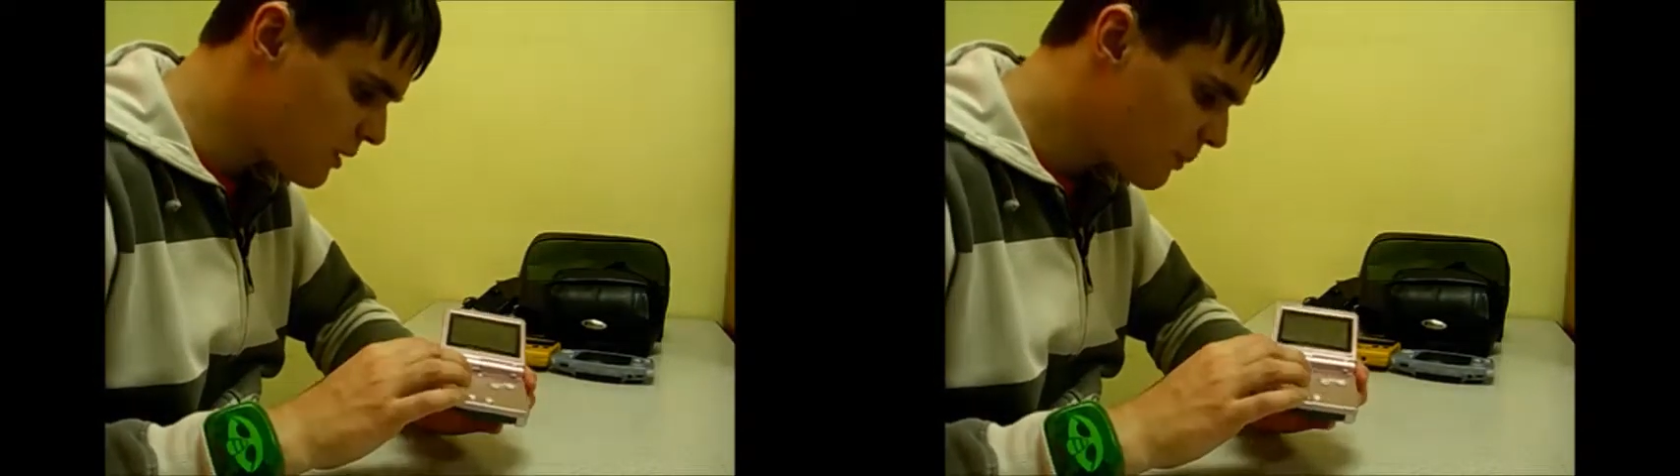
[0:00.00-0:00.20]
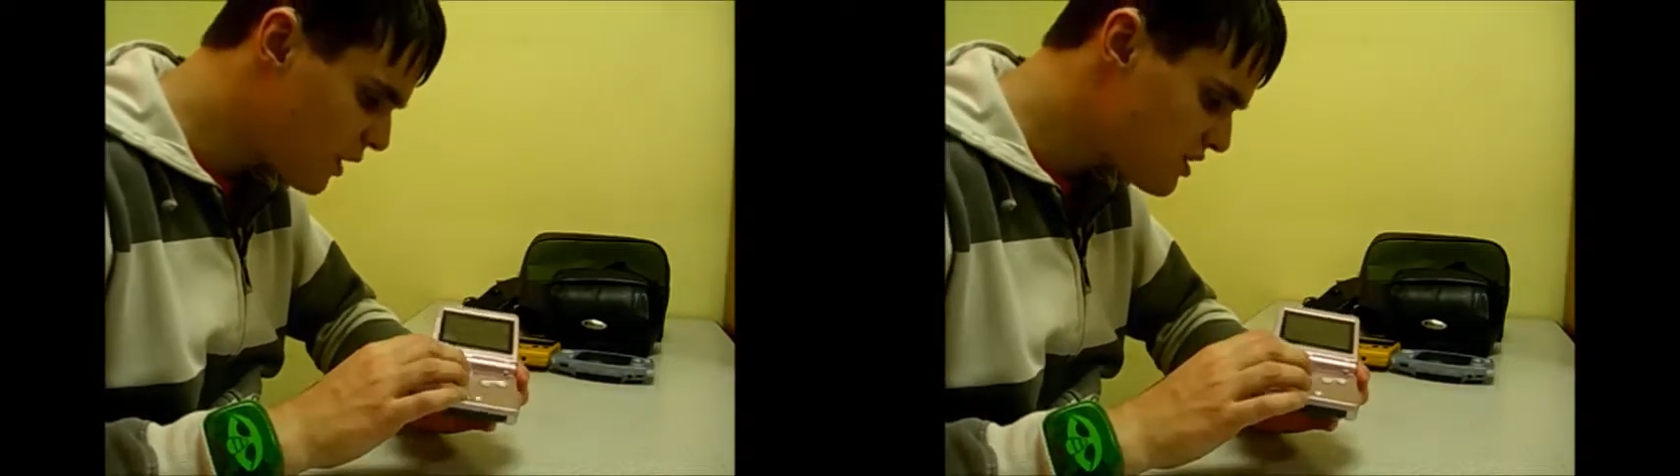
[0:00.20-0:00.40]

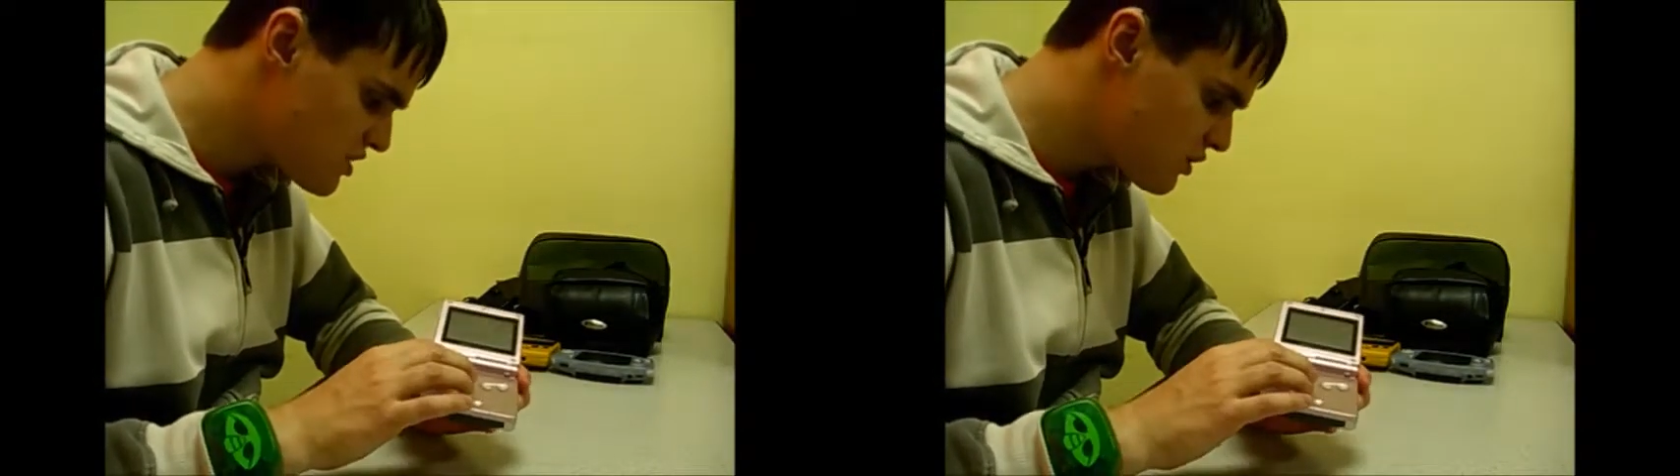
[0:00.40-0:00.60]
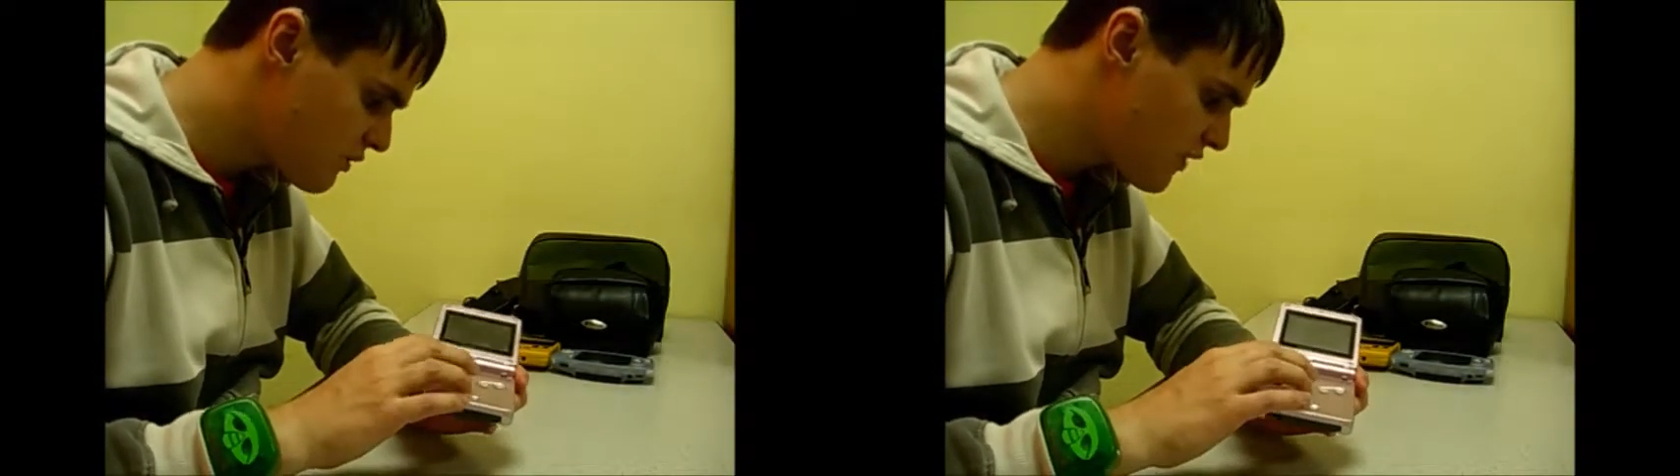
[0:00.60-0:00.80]
the
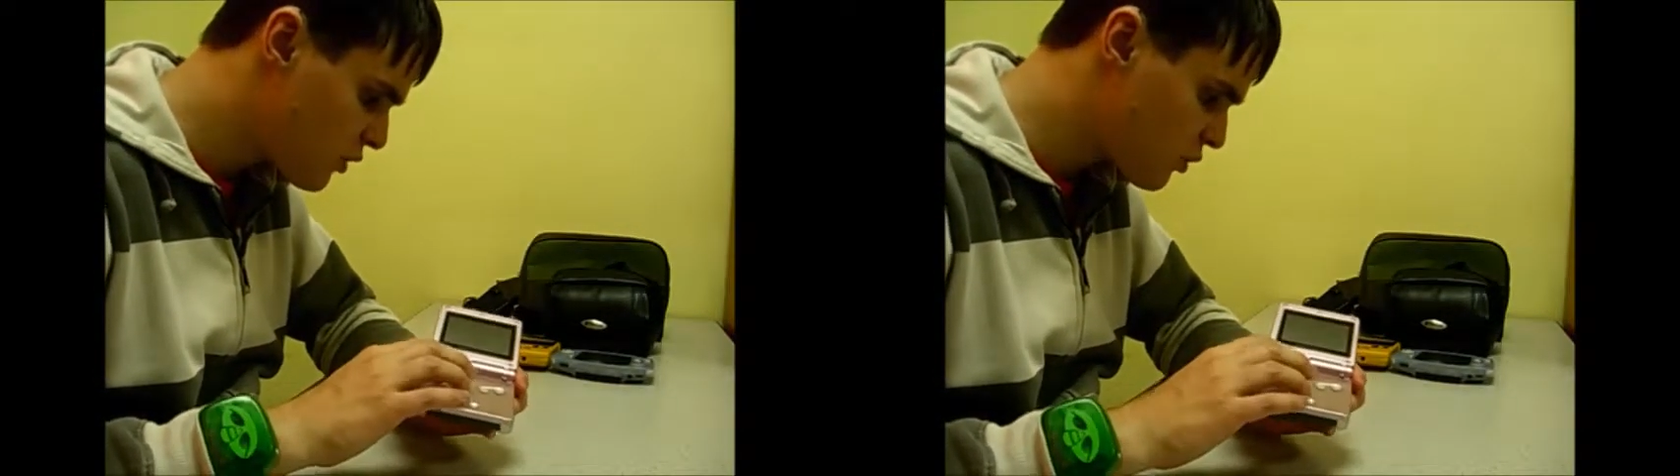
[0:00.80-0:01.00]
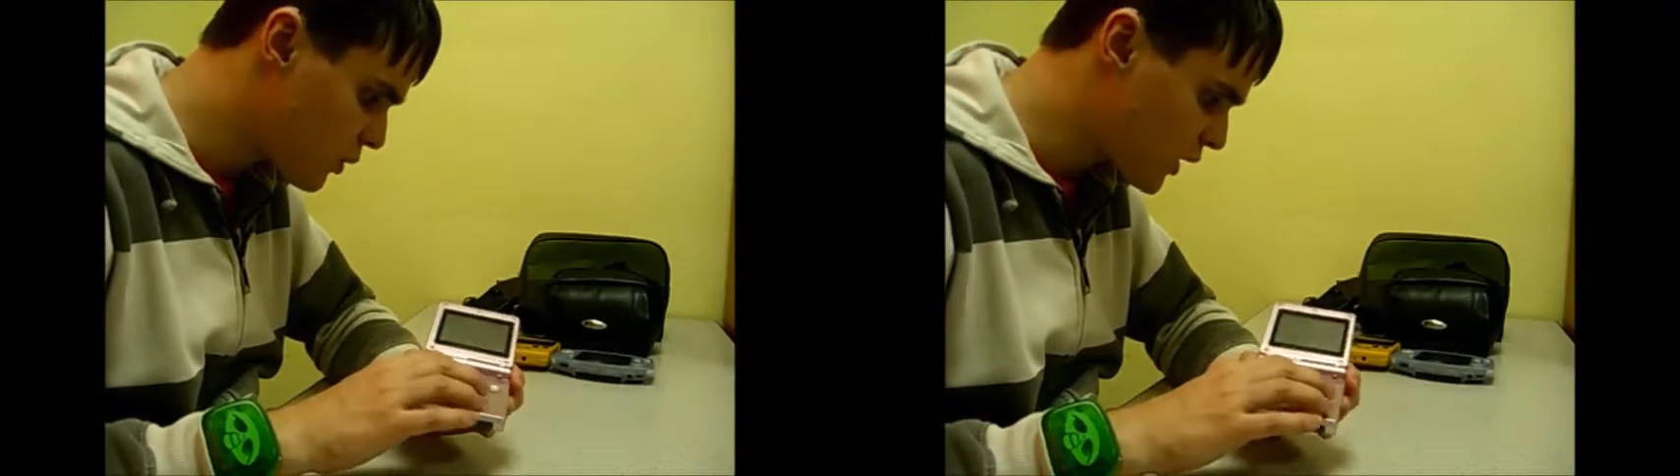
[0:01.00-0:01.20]
buttons do
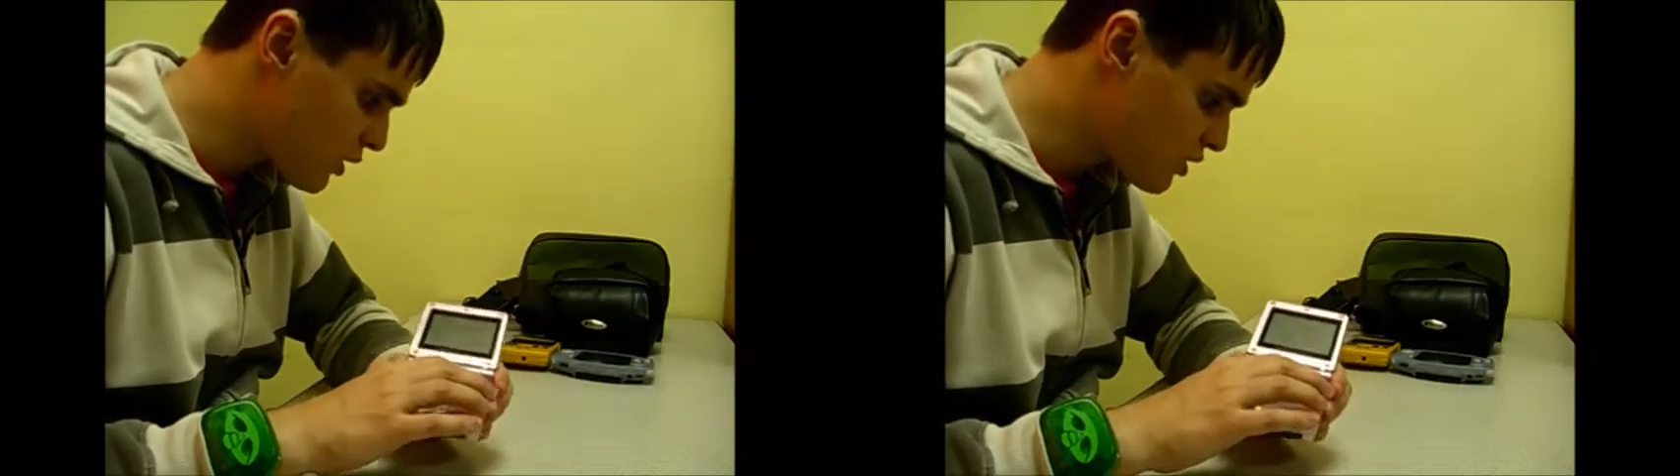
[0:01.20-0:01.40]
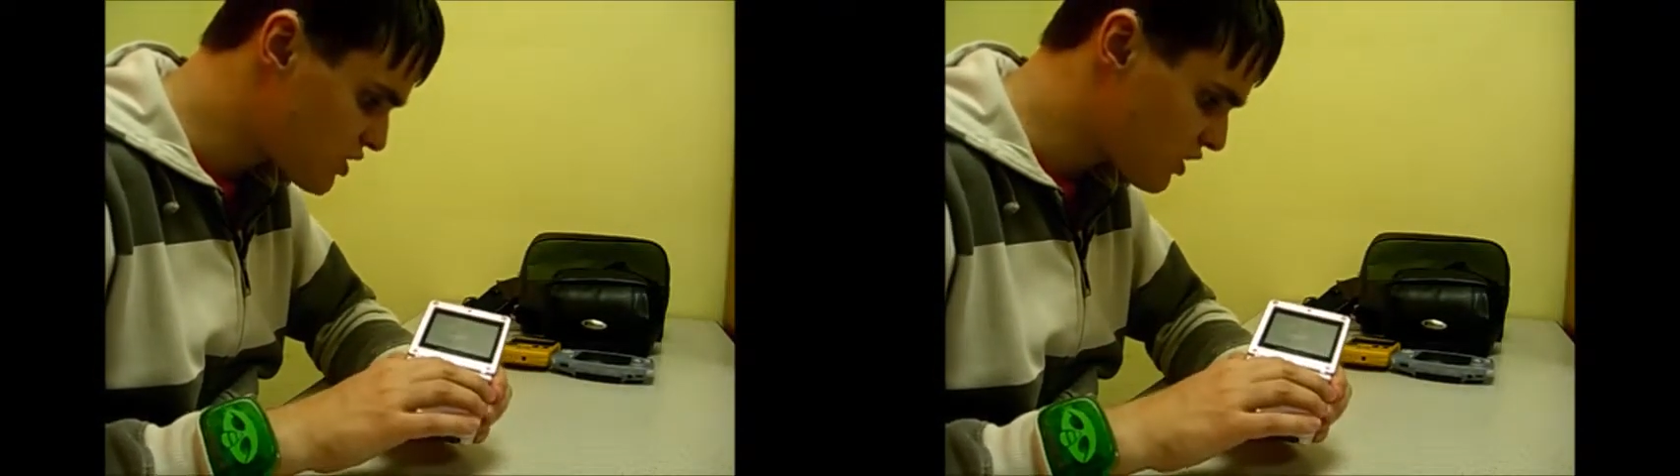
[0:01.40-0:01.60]
feel quite
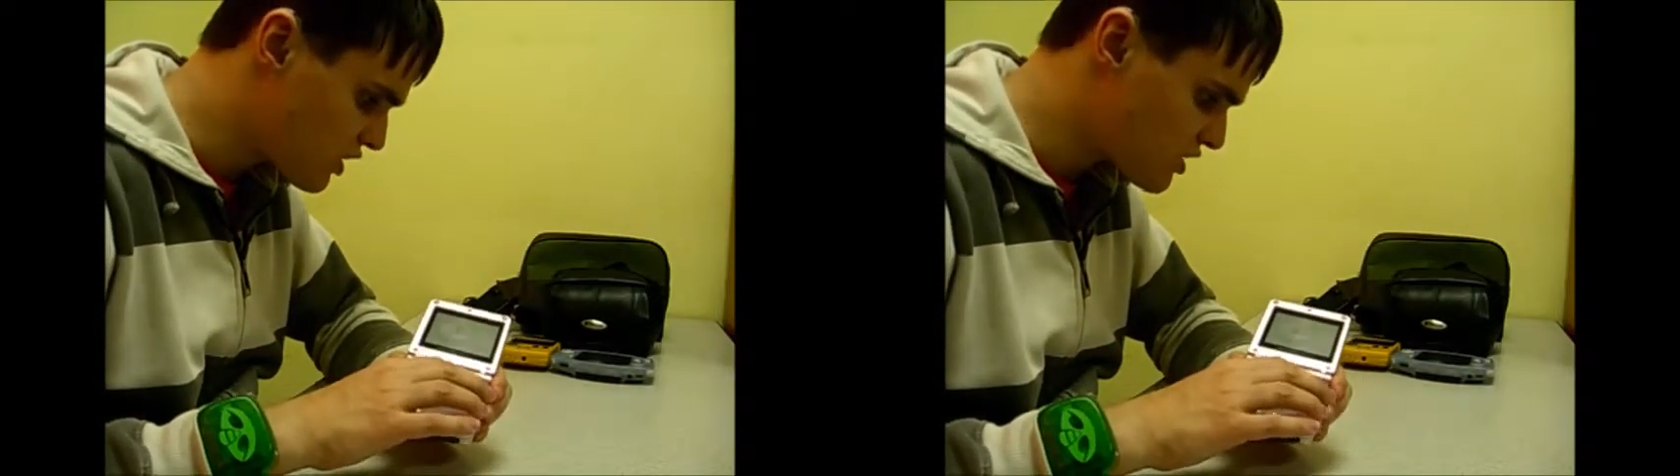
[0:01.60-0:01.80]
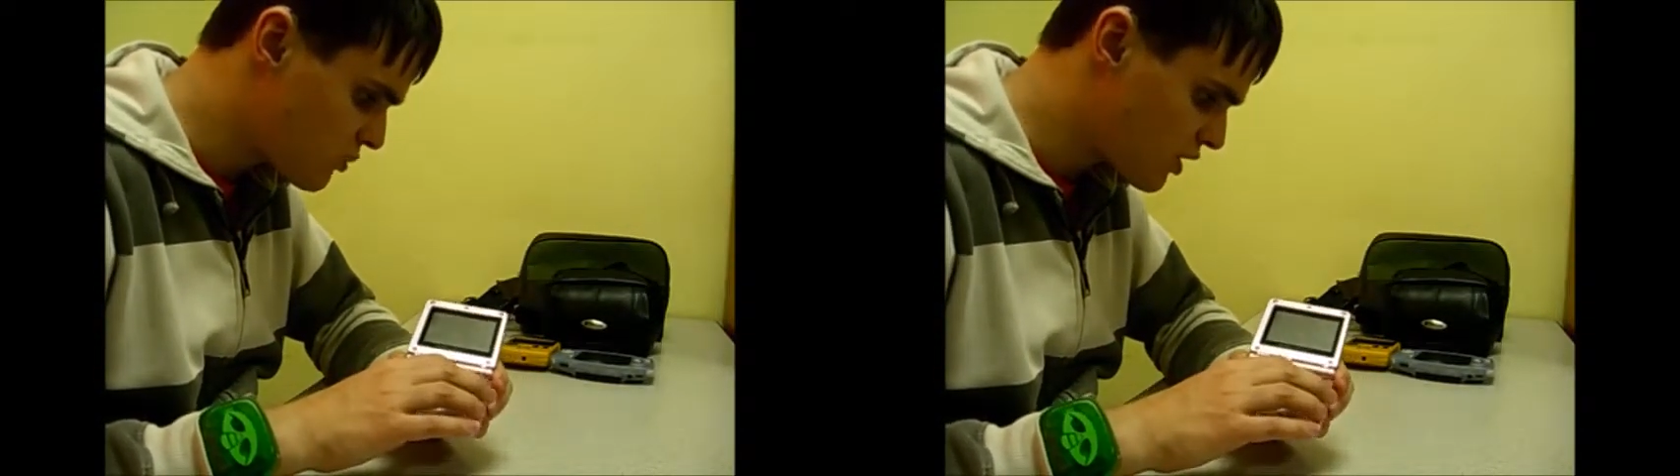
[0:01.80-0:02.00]
nice on
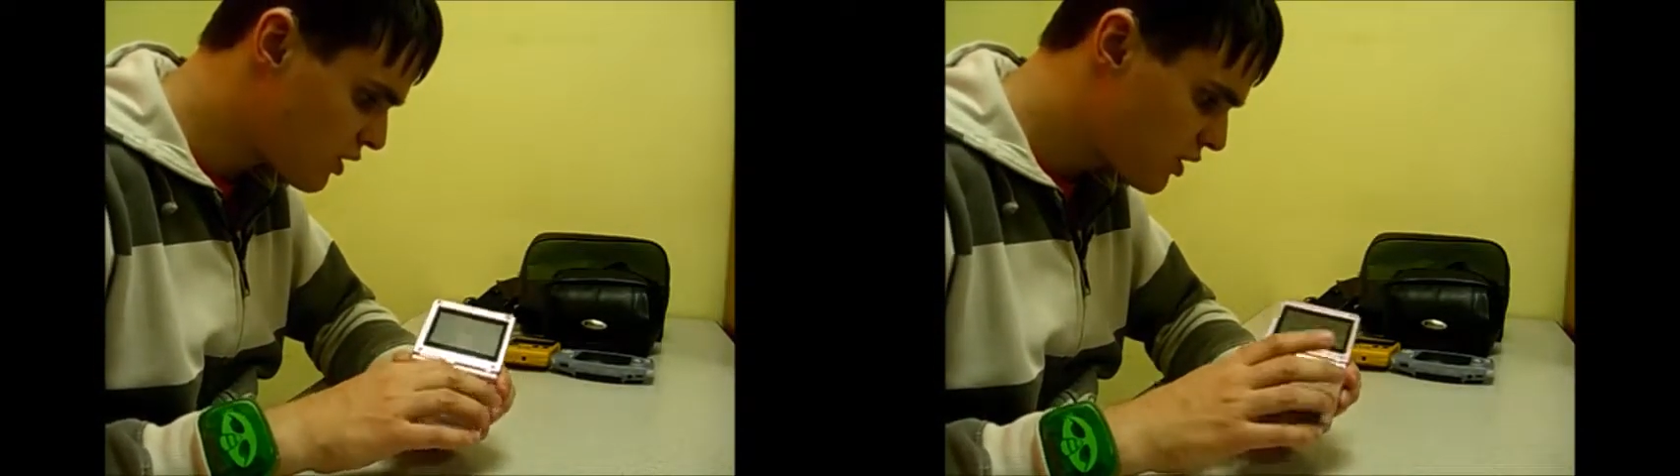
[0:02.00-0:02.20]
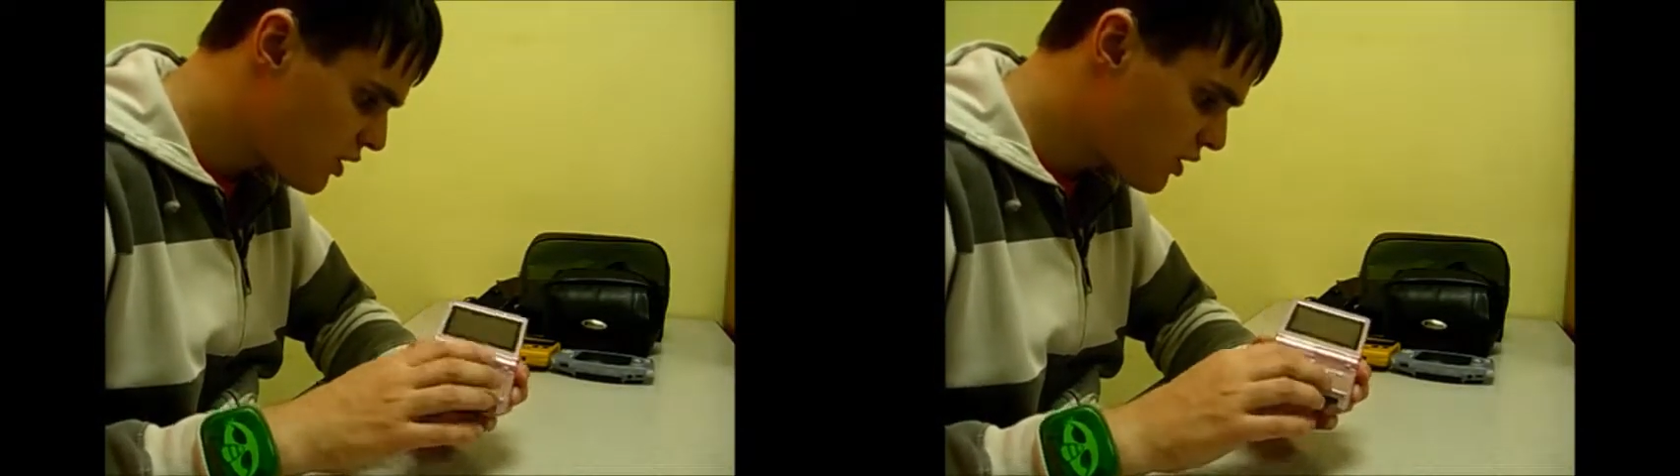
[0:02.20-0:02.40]
this one,